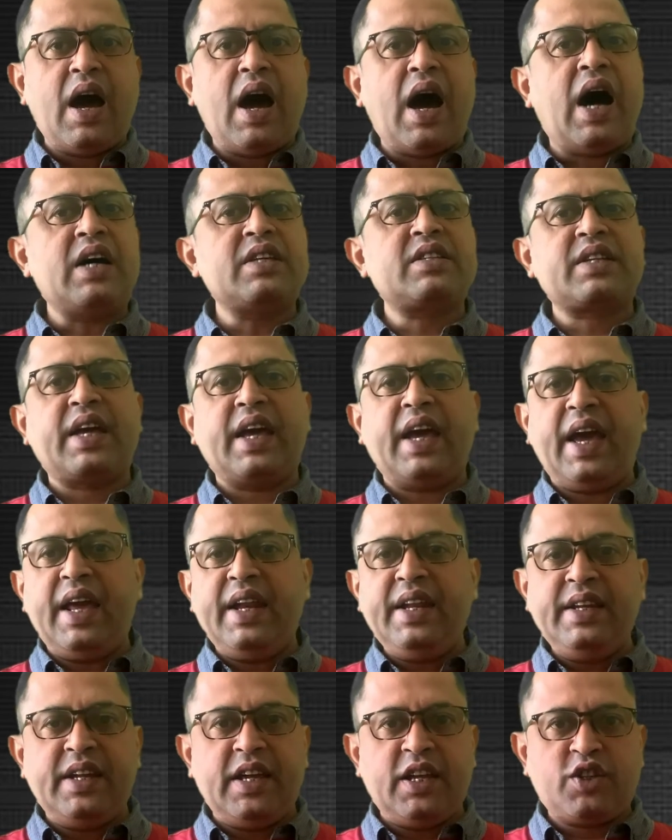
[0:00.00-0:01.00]
Ask
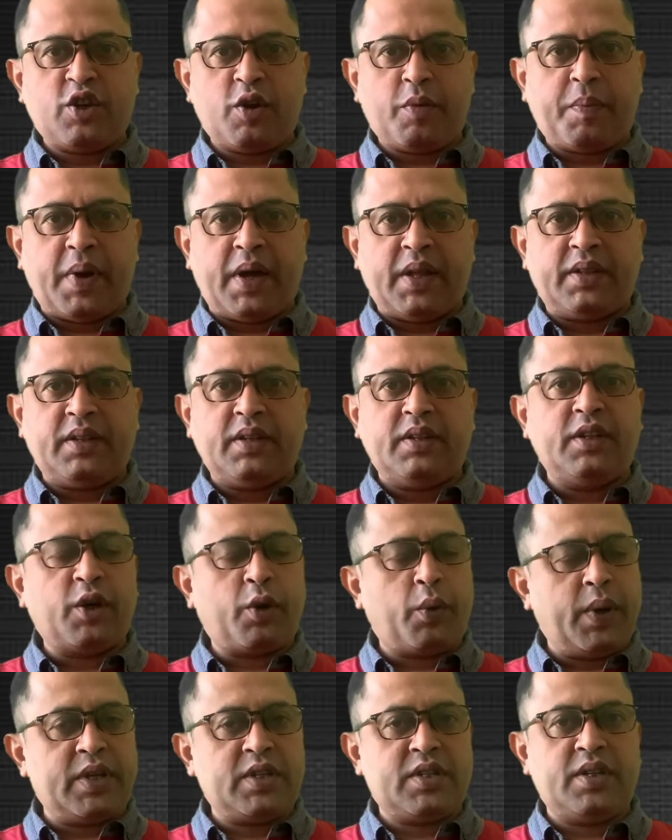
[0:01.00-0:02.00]
any naturopath the
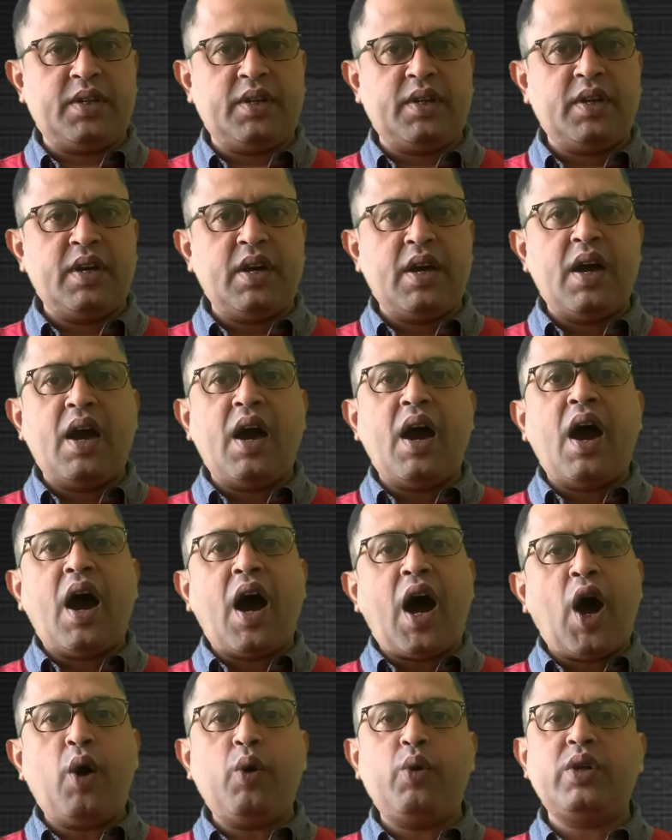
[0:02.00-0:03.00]
question,
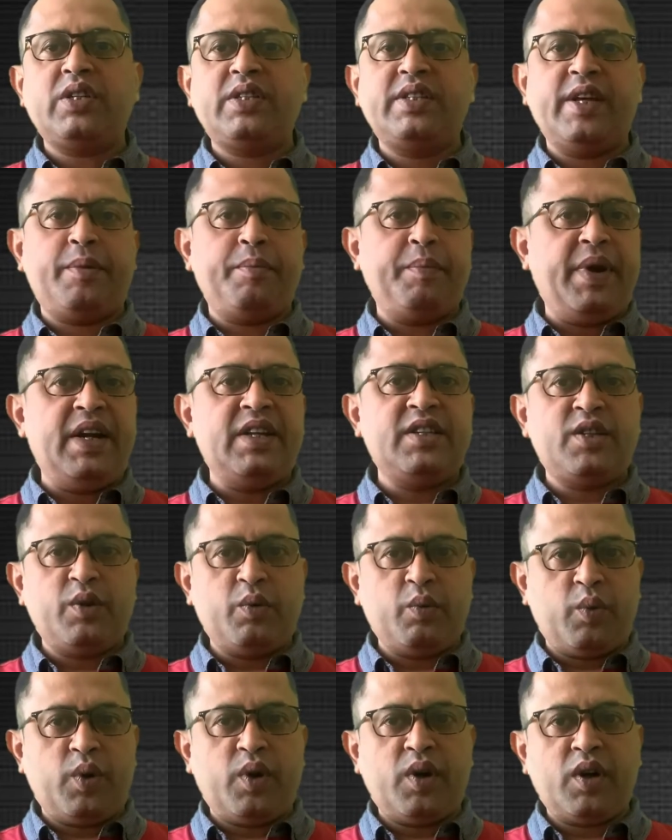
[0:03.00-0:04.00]
how does their
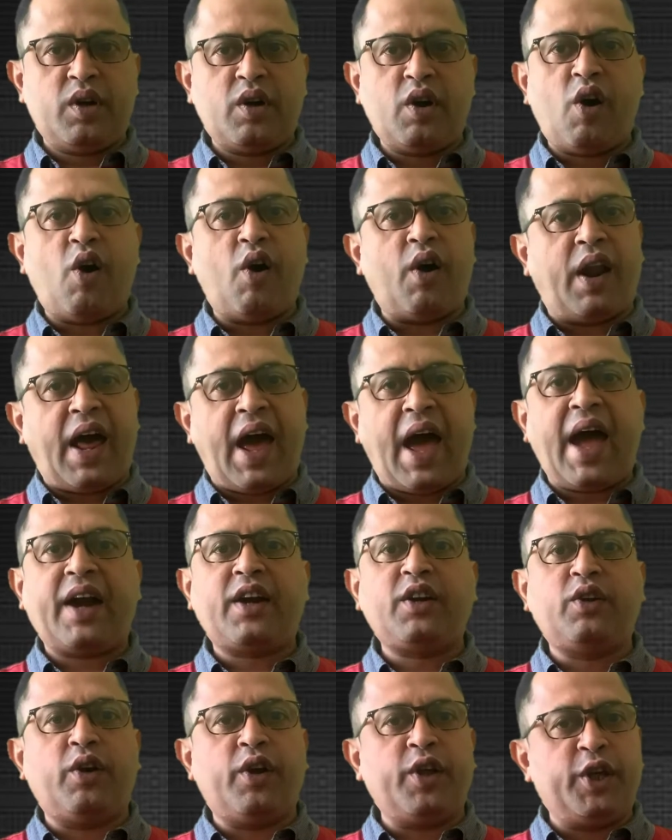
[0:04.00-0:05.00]
medicine work or
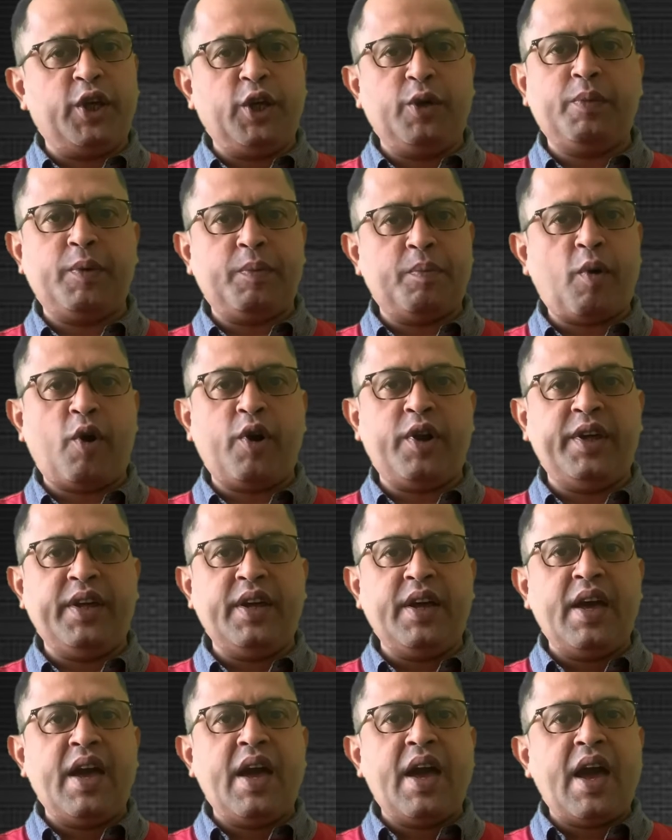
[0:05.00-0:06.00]
act on a human body,
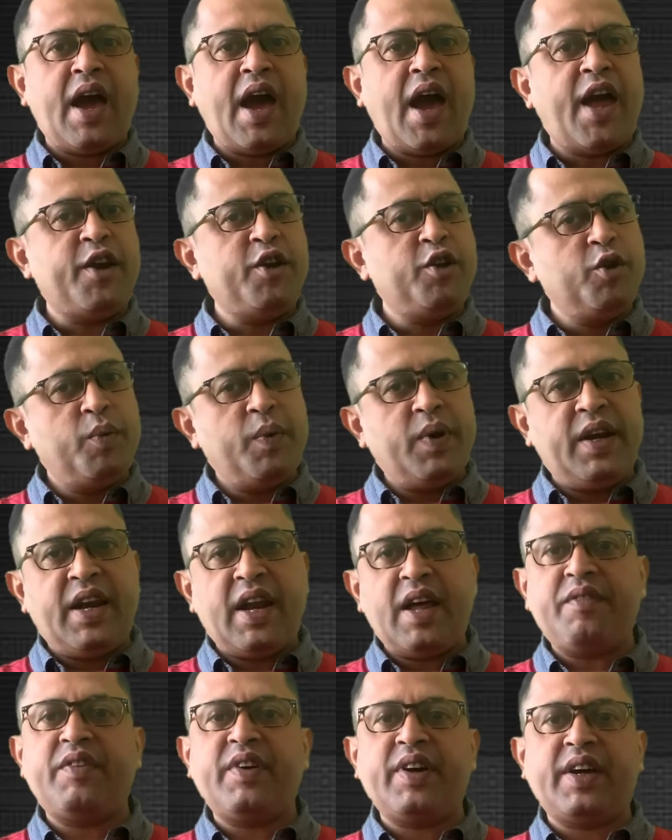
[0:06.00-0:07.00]
and you will
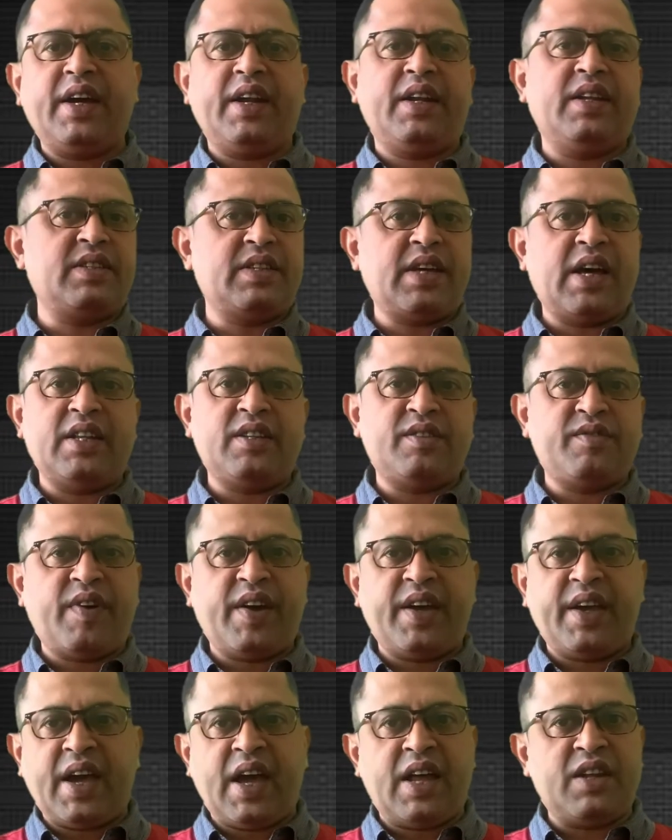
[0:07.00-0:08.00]
never get a
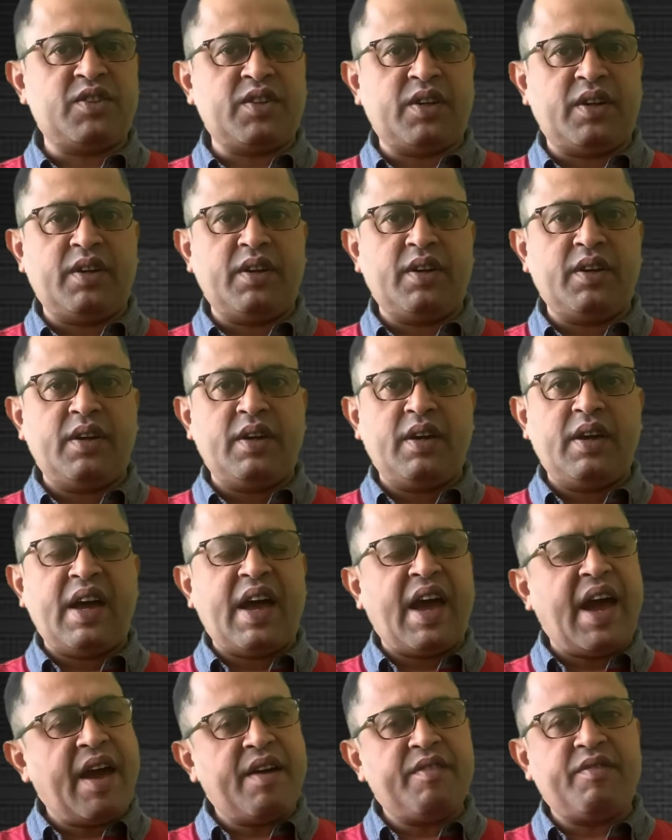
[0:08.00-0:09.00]
satisfying answer,
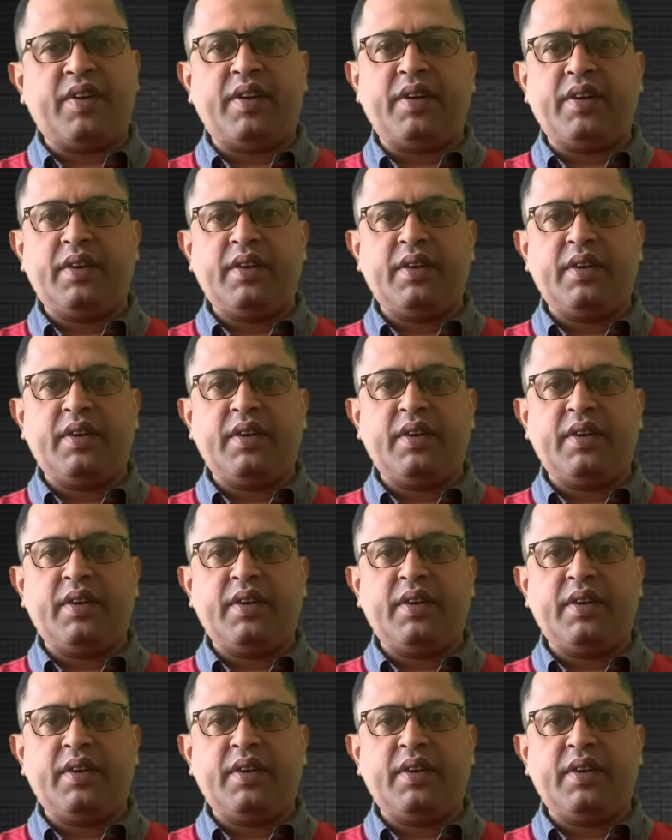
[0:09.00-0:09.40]
ever.